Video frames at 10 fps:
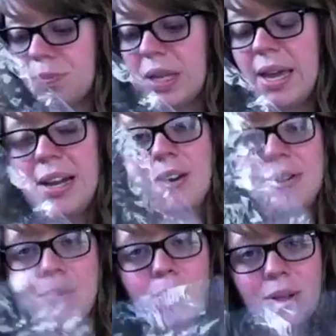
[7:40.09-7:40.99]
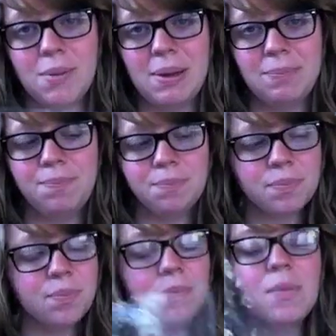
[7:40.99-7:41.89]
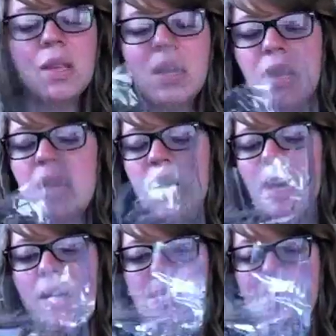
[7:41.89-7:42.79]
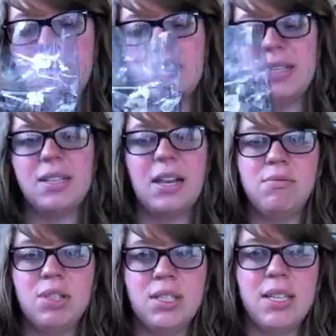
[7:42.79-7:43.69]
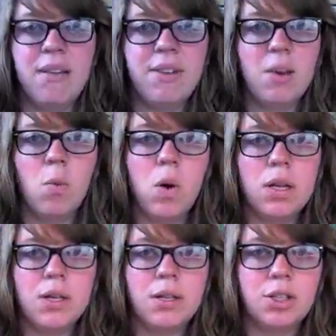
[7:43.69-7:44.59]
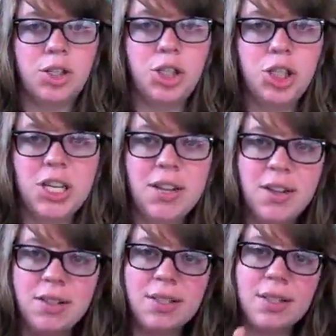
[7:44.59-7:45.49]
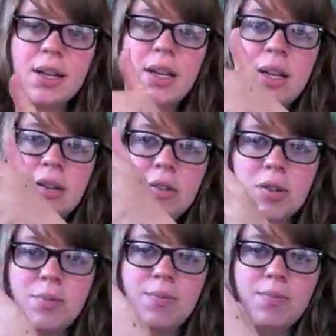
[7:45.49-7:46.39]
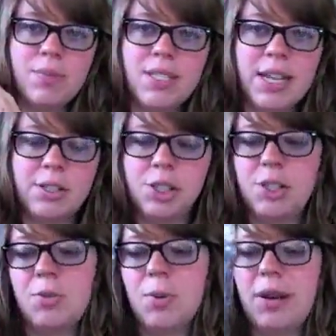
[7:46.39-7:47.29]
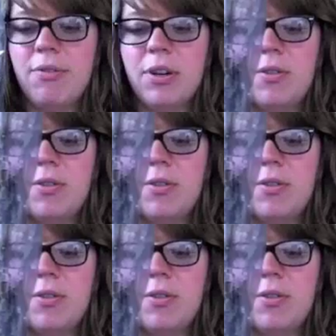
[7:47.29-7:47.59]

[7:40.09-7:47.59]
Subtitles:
and I already put them in. I'm just saving one sheet or section or whatever